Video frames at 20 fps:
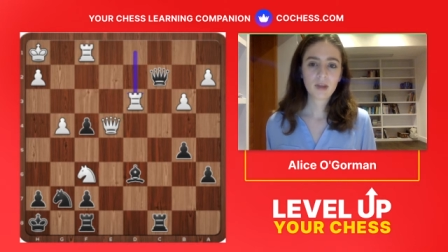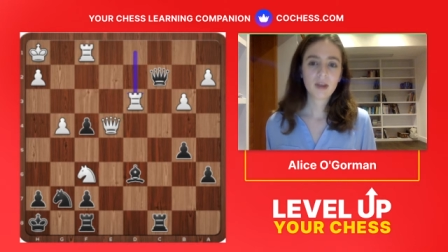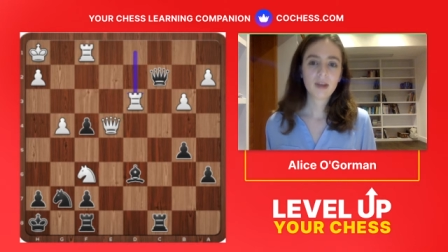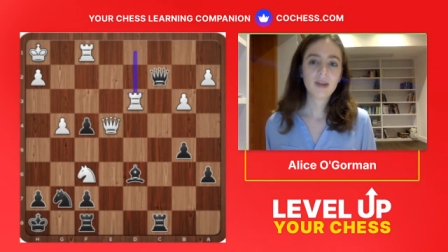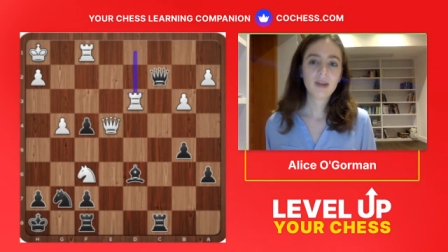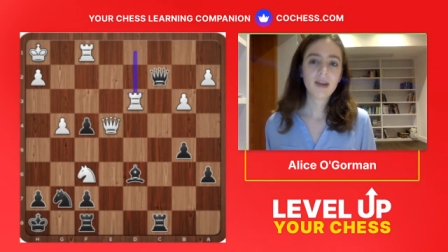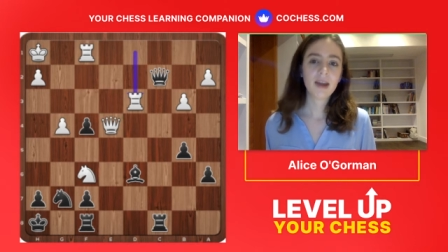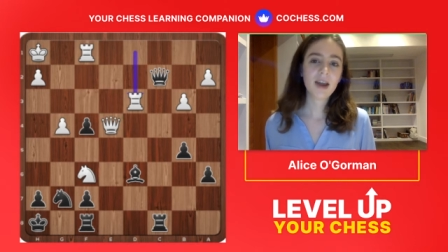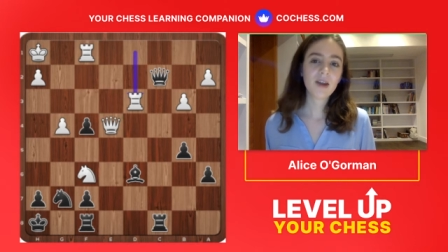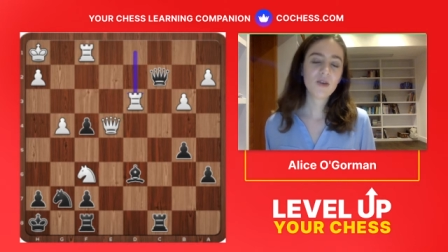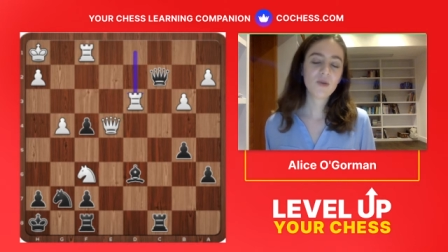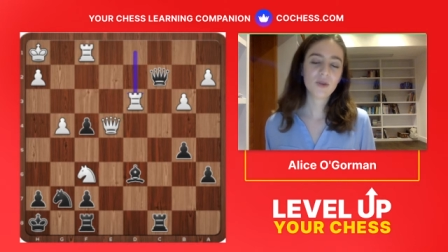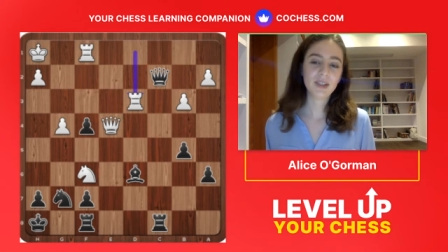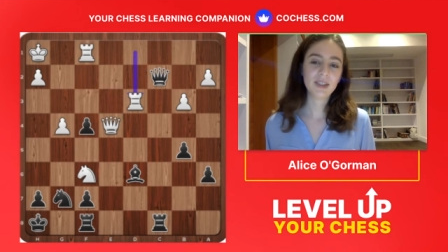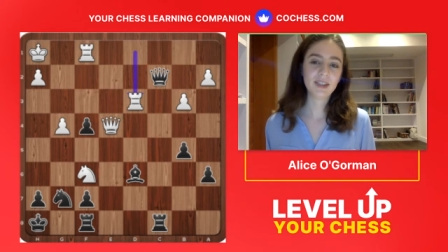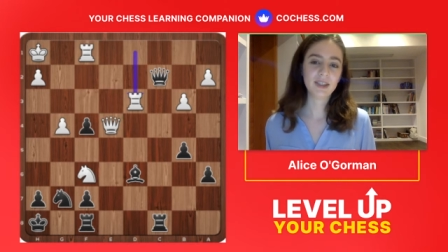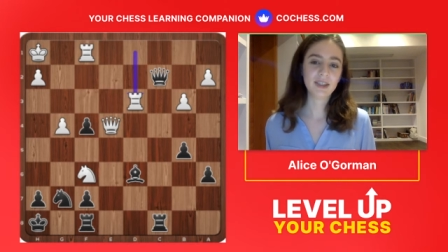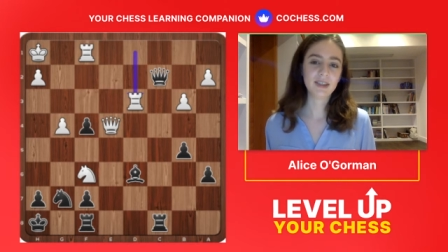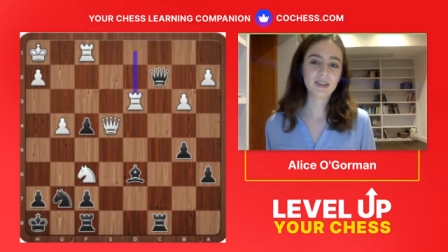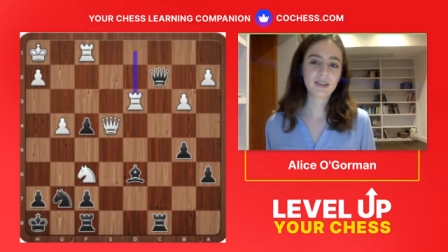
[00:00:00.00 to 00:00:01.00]
Now queen
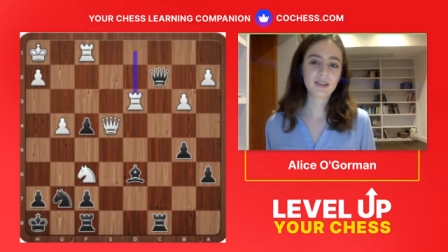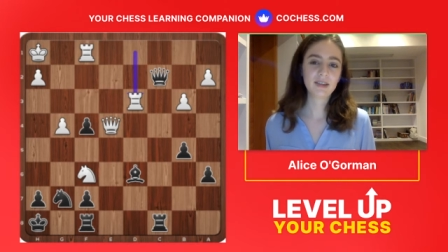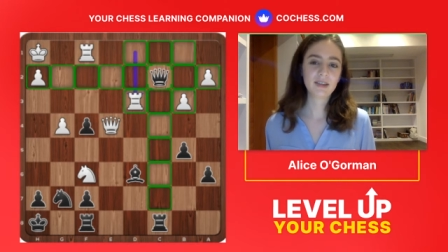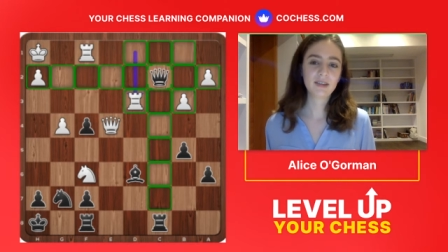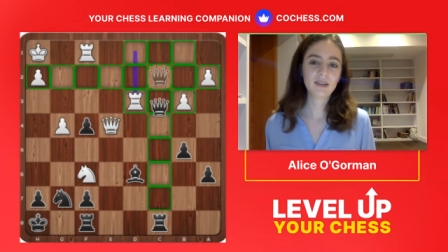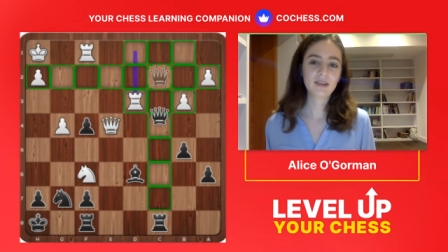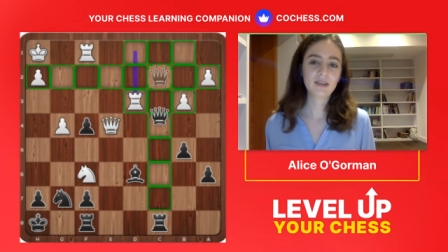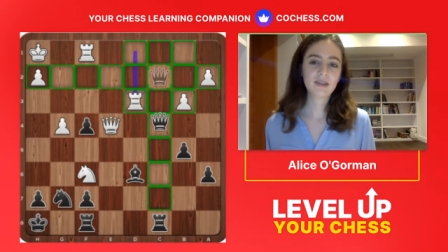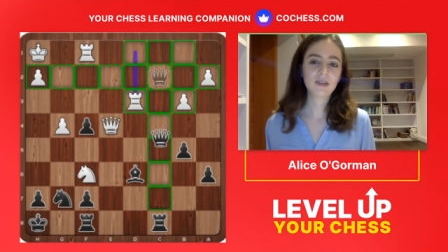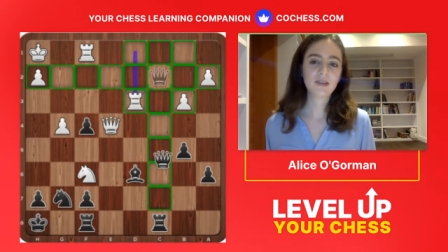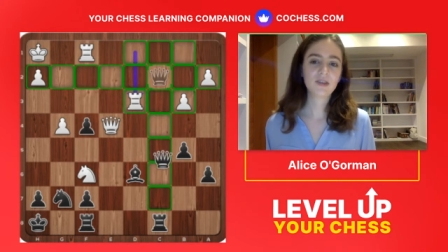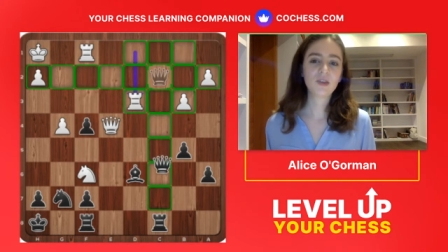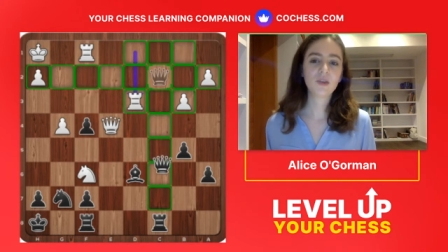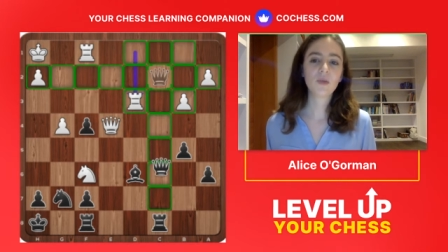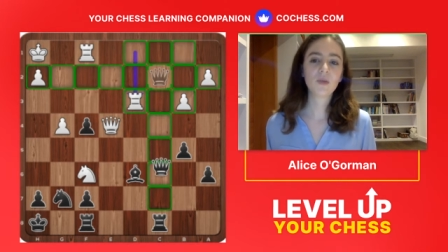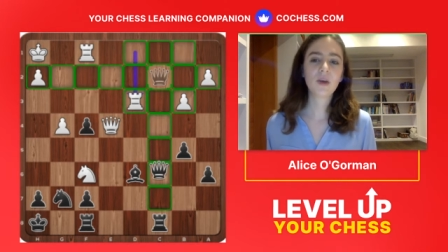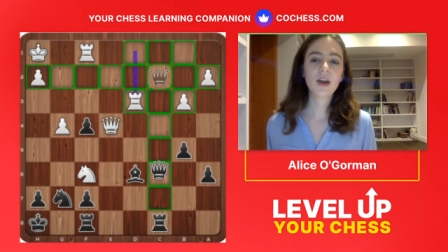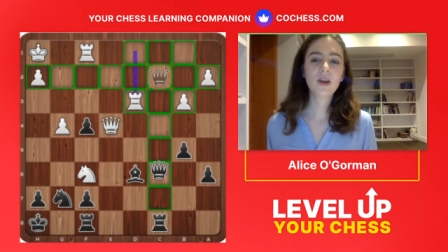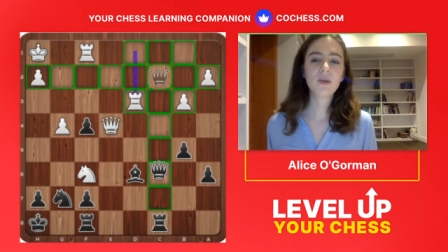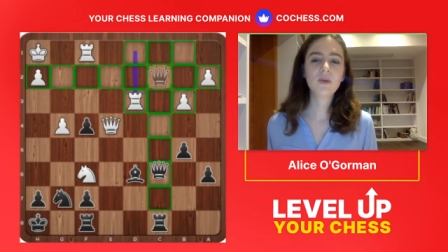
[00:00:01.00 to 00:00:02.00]
c6. So
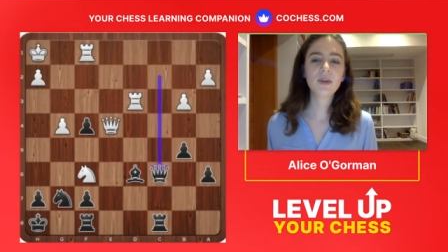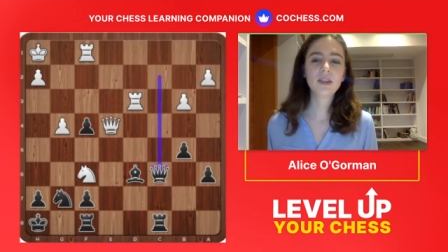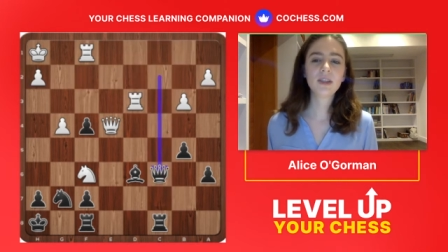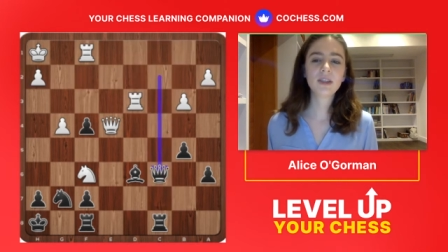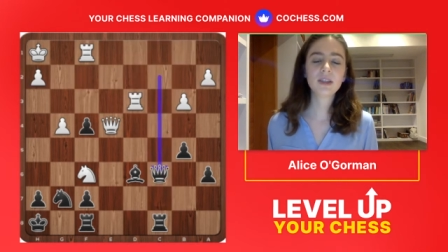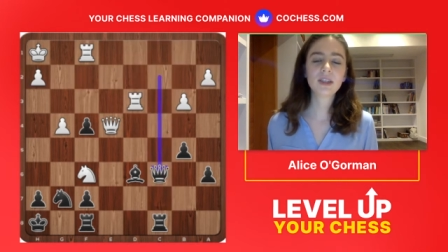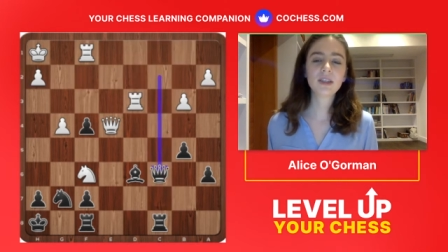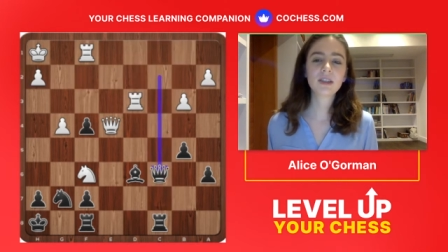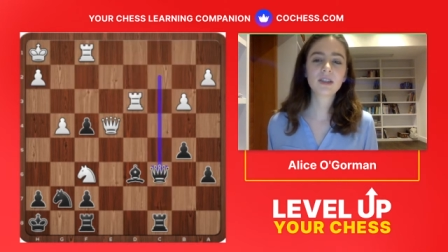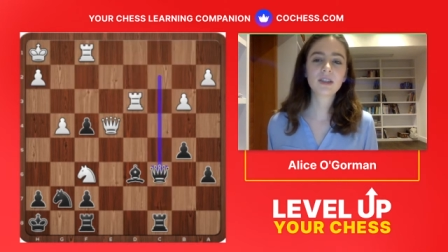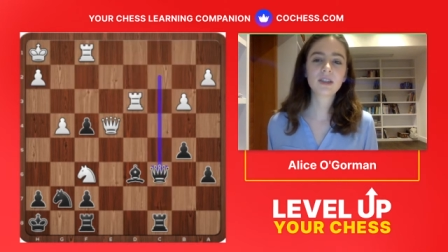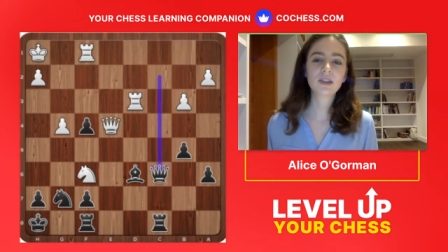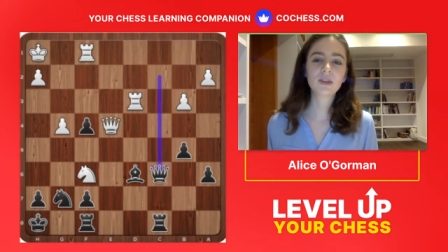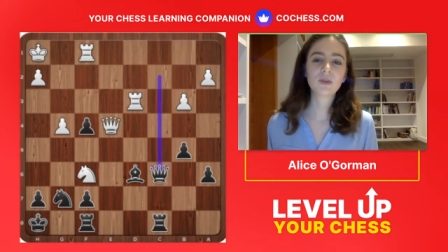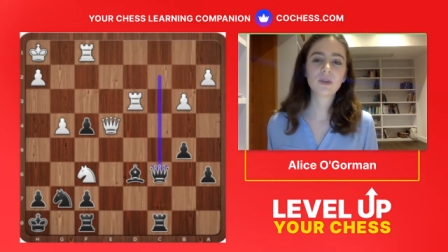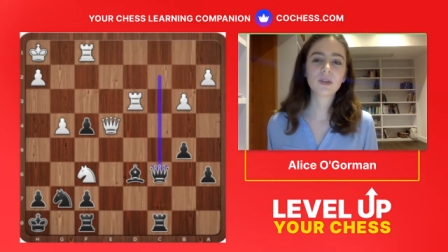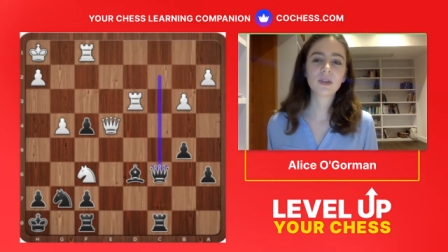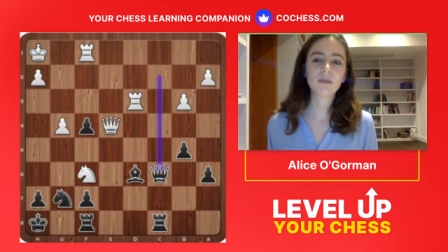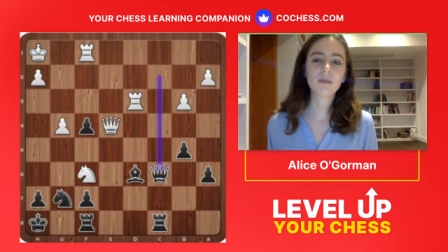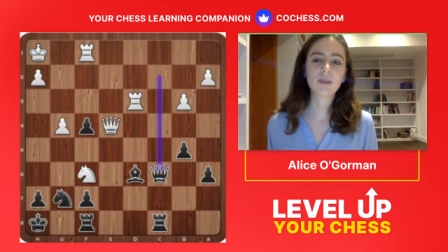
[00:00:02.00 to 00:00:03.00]
why queen c6
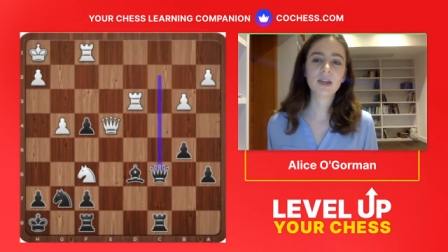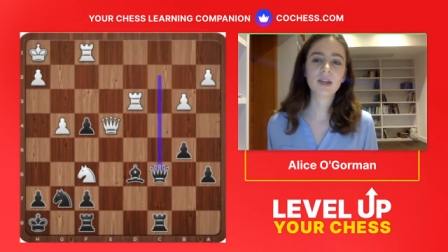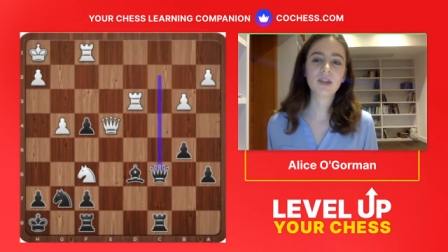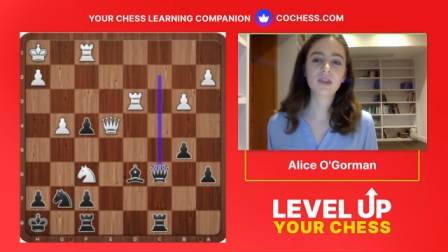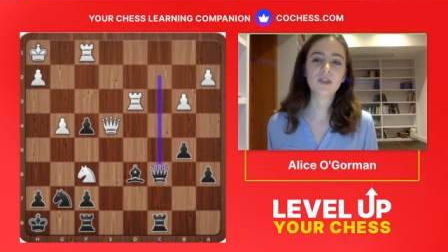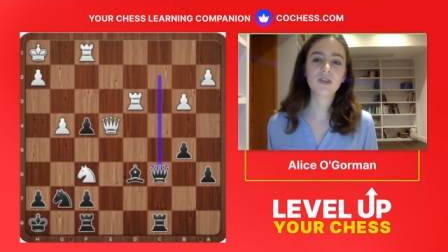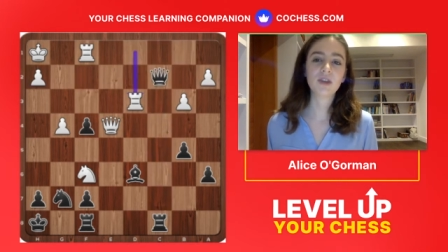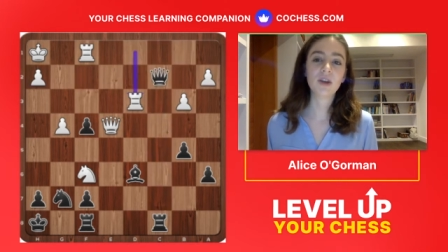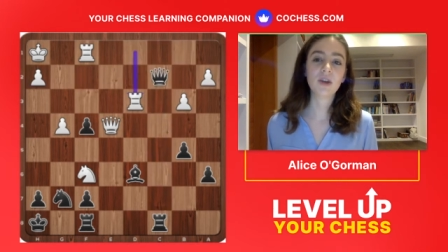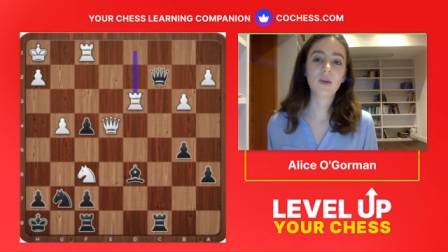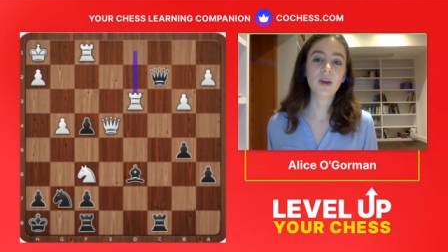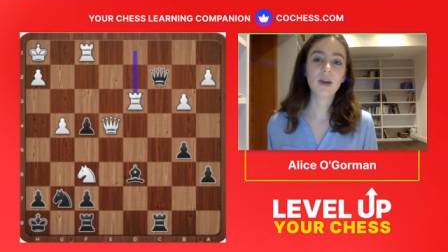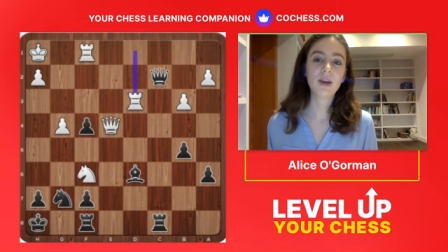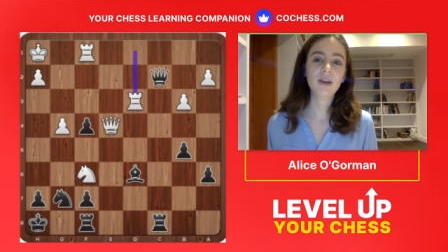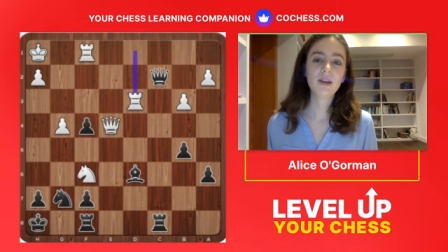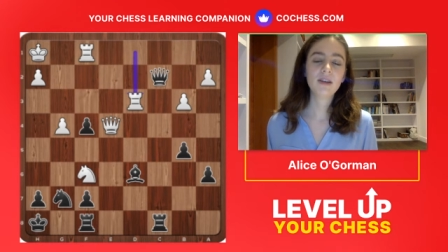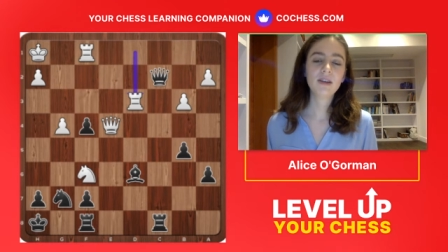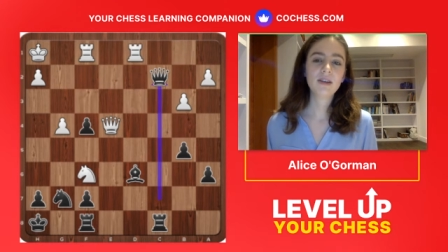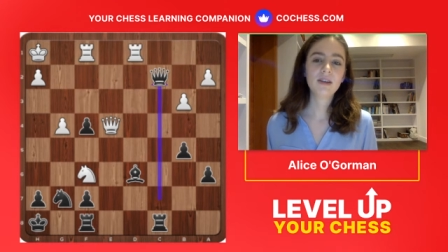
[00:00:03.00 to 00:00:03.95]
wasn't placed right away